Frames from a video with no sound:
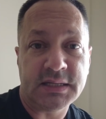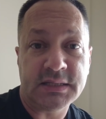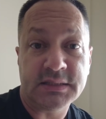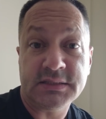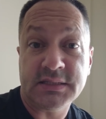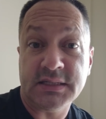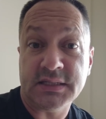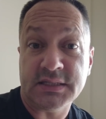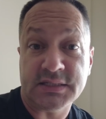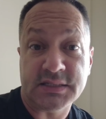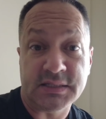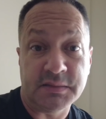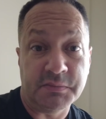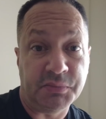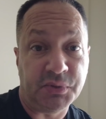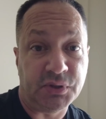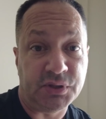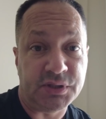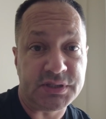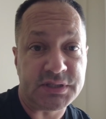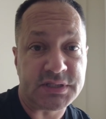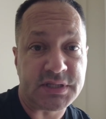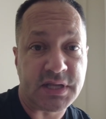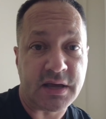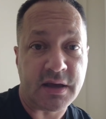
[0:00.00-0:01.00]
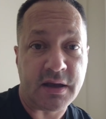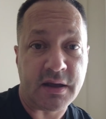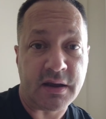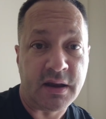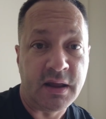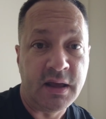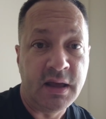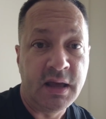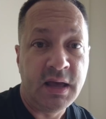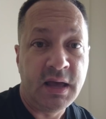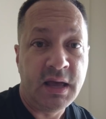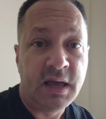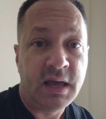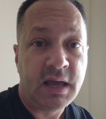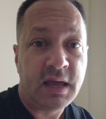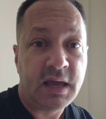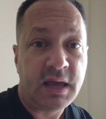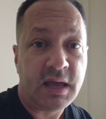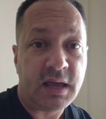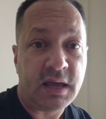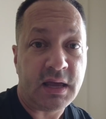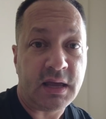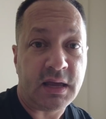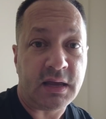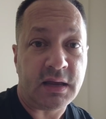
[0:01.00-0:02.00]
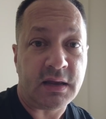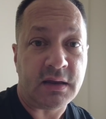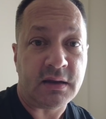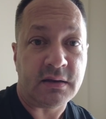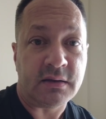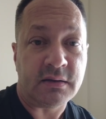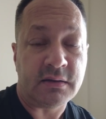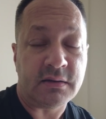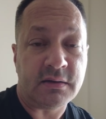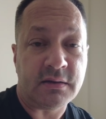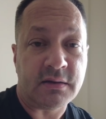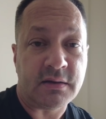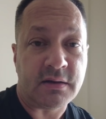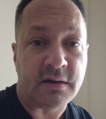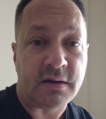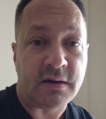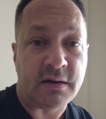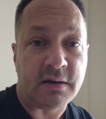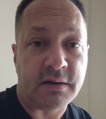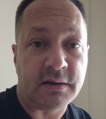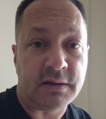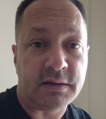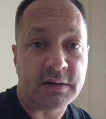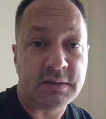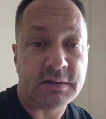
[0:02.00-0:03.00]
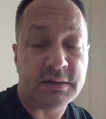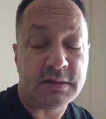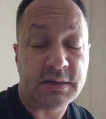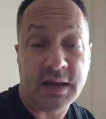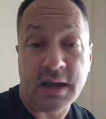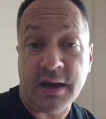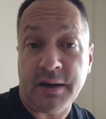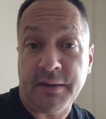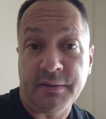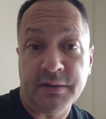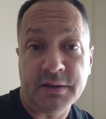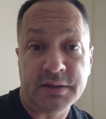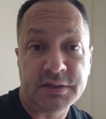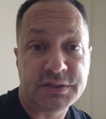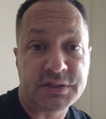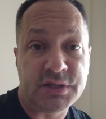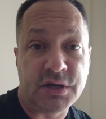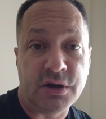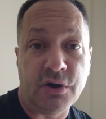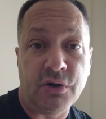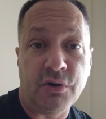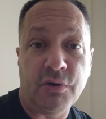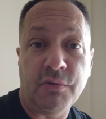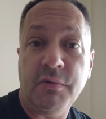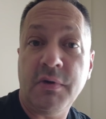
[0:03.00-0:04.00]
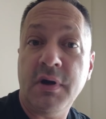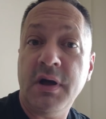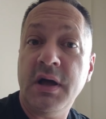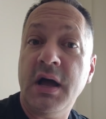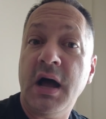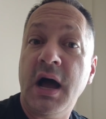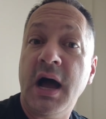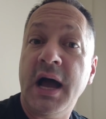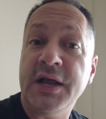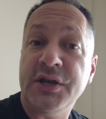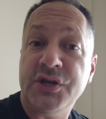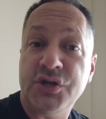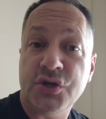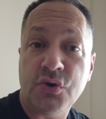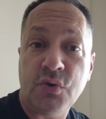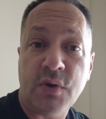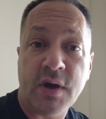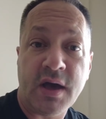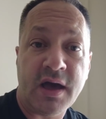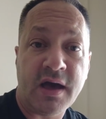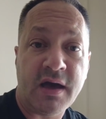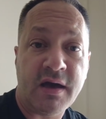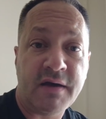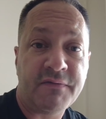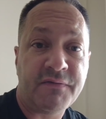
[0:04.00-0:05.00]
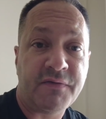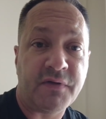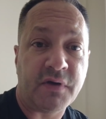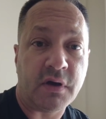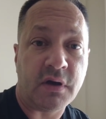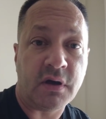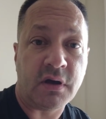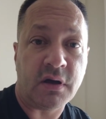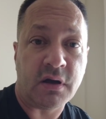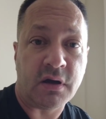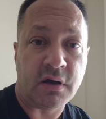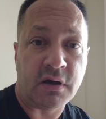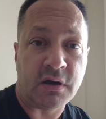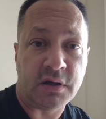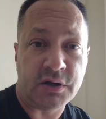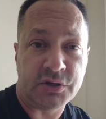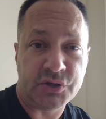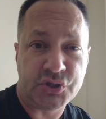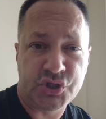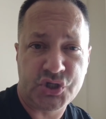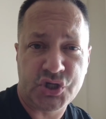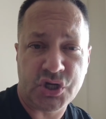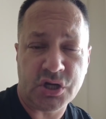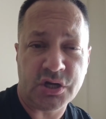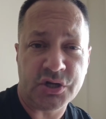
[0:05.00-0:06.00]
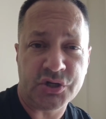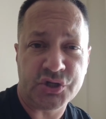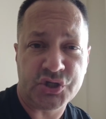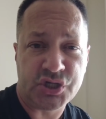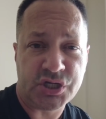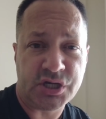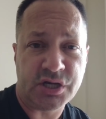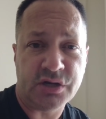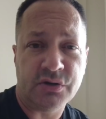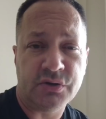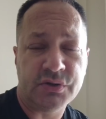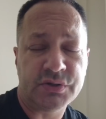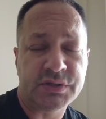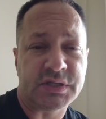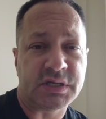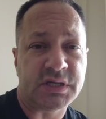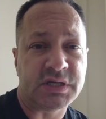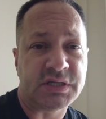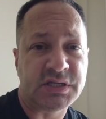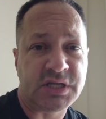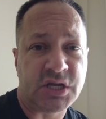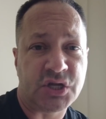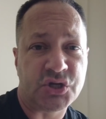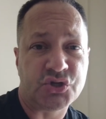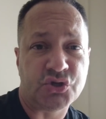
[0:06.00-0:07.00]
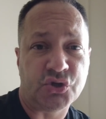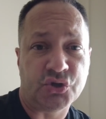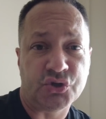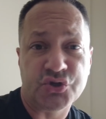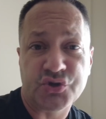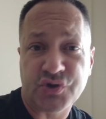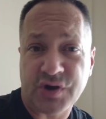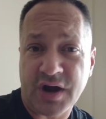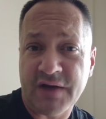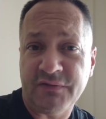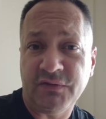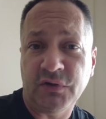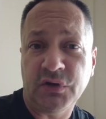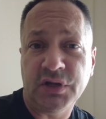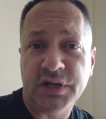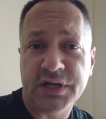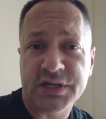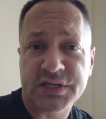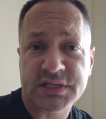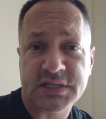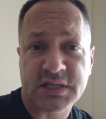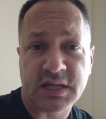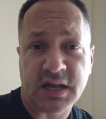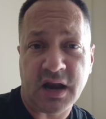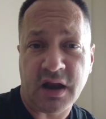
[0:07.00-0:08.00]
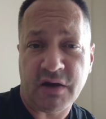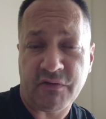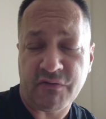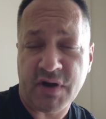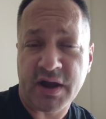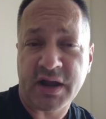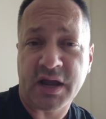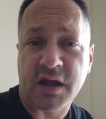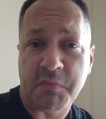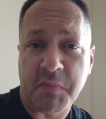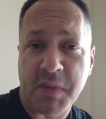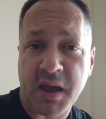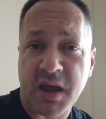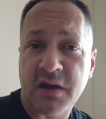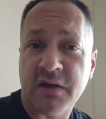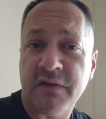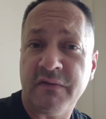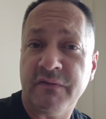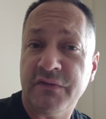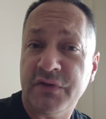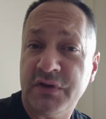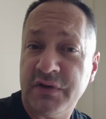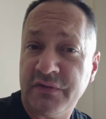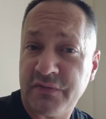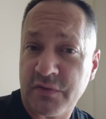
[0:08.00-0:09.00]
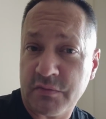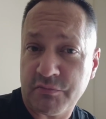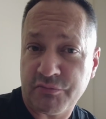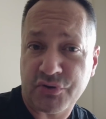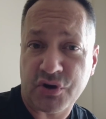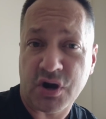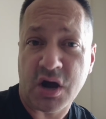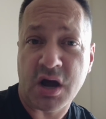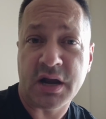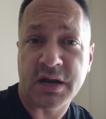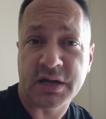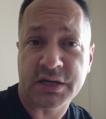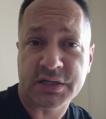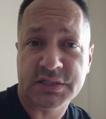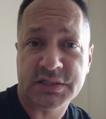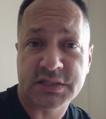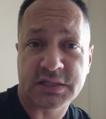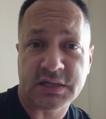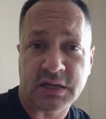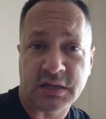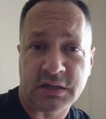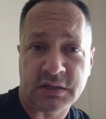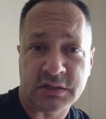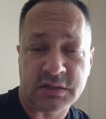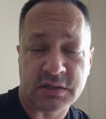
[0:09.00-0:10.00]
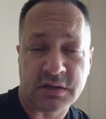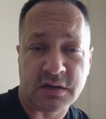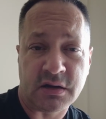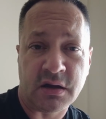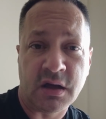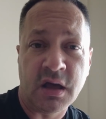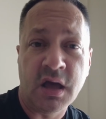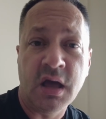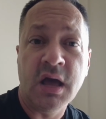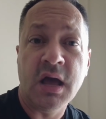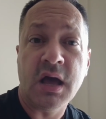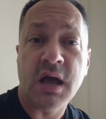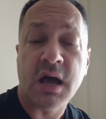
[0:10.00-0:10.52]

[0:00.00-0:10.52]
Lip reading: It's as simple as that. And yeah, so I do have a Gio's Essential Travel List that I recommend of different products that